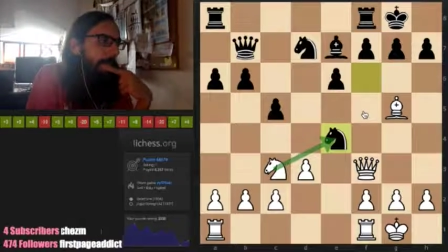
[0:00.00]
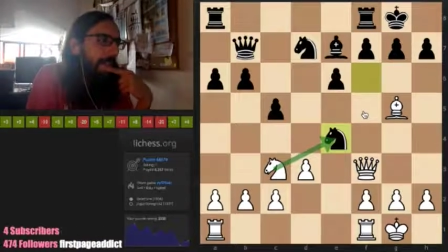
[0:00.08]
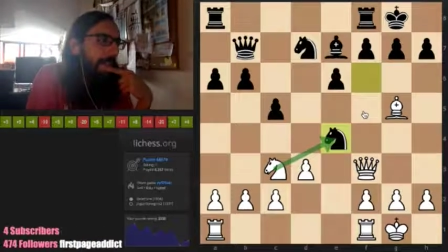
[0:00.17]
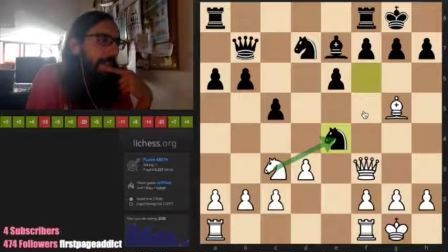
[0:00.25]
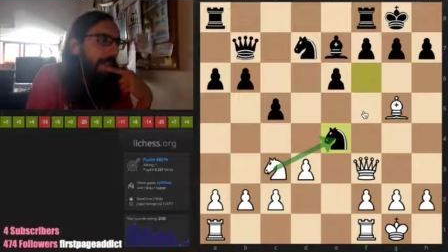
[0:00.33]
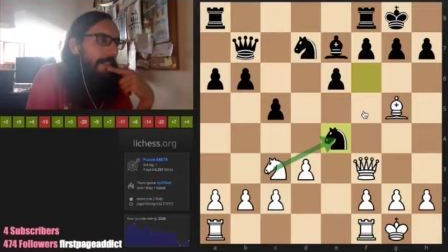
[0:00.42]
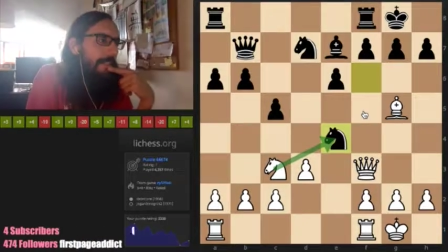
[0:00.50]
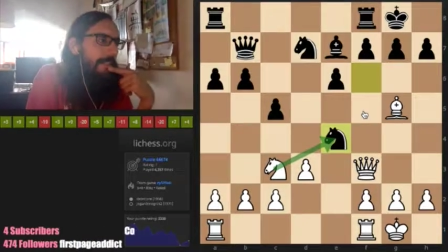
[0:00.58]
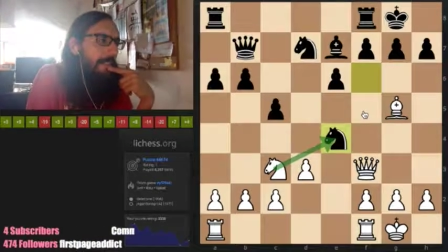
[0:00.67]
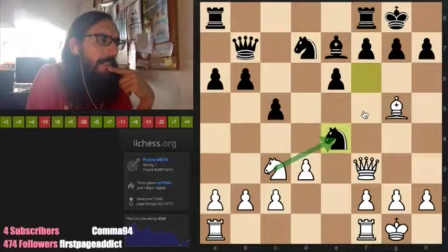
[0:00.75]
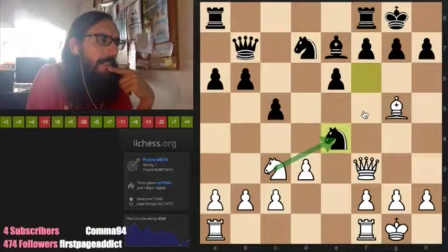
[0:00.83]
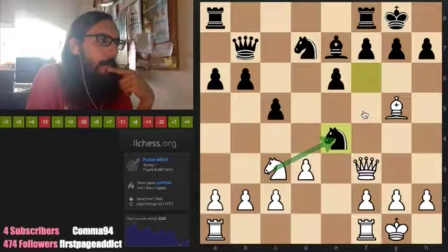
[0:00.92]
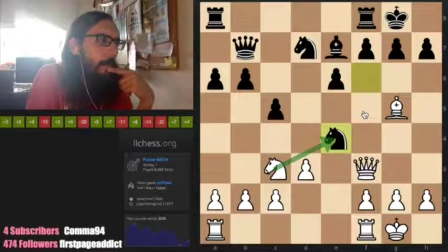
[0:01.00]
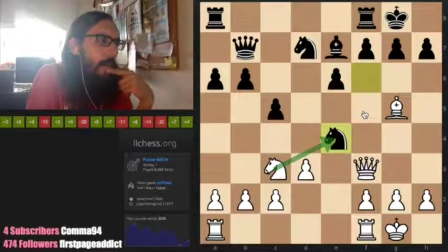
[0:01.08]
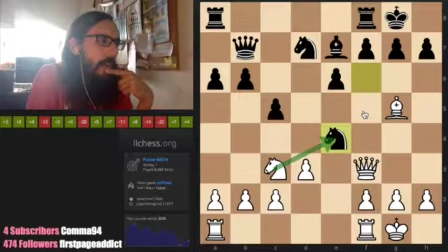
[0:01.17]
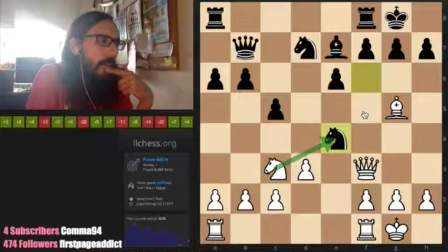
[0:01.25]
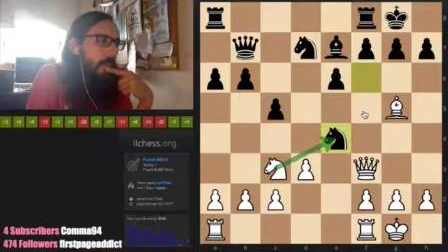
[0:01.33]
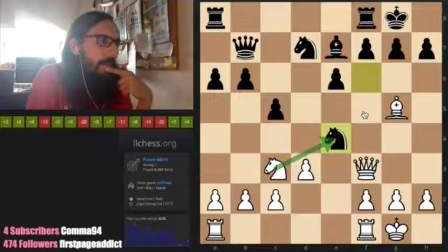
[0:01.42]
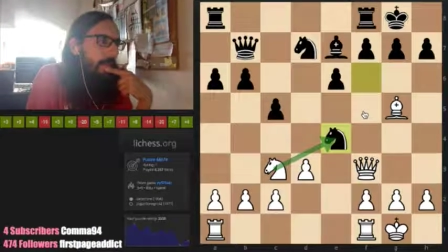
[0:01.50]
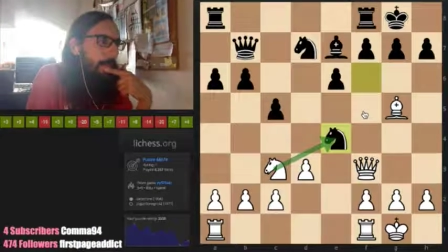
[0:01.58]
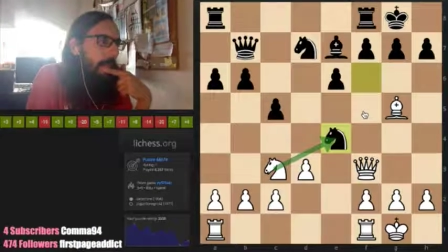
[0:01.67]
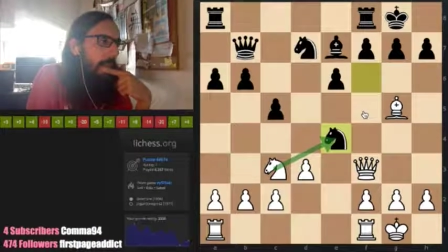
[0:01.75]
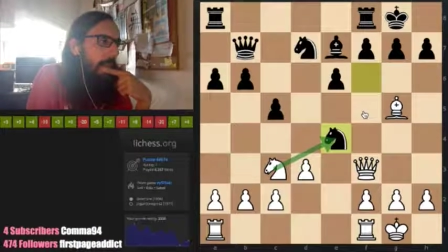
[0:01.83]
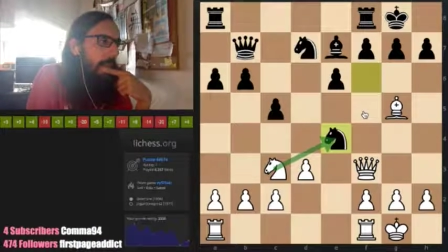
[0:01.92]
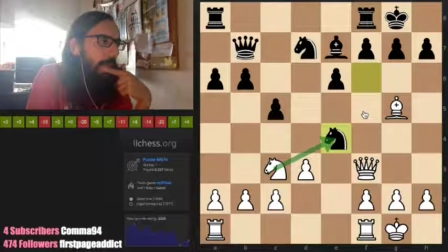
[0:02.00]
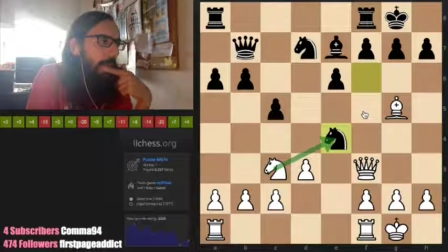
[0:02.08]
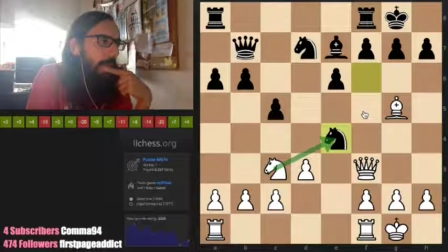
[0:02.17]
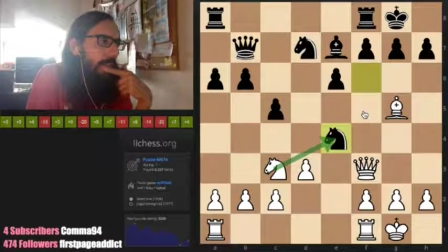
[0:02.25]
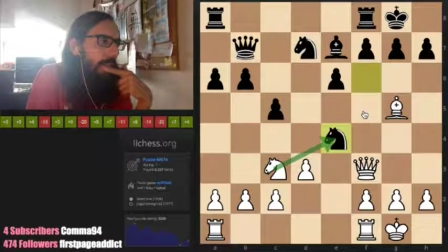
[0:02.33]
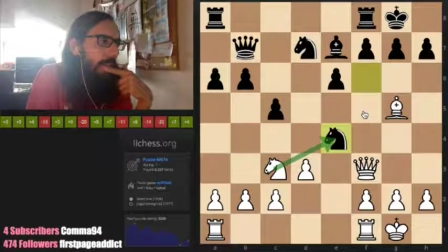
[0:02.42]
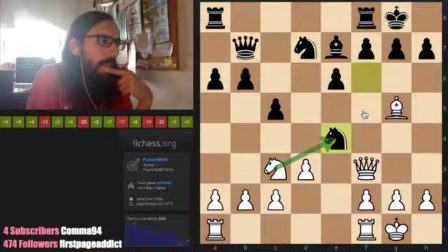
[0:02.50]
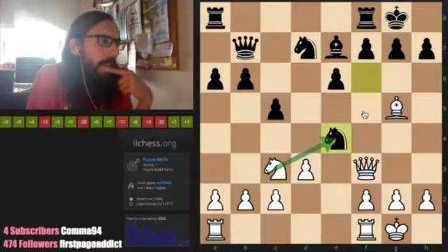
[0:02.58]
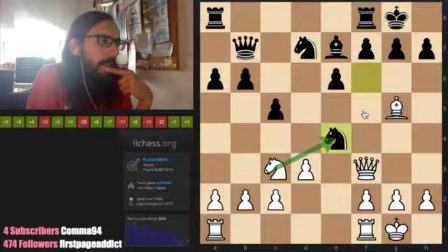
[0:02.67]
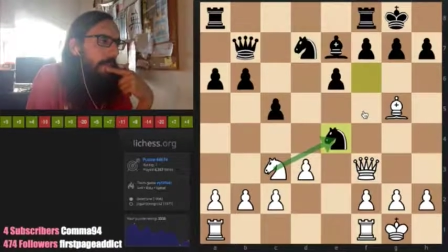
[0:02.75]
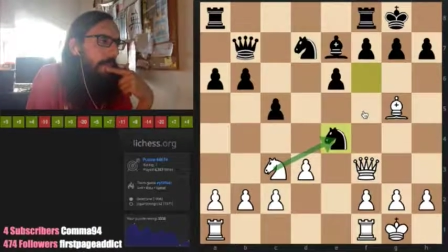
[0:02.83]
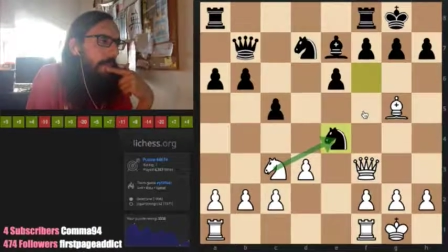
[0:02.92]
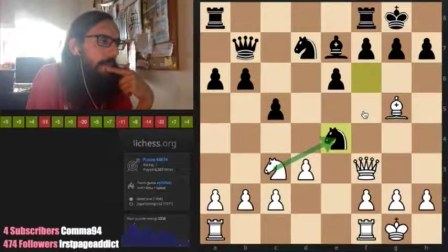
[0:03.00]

Is there a way for black to save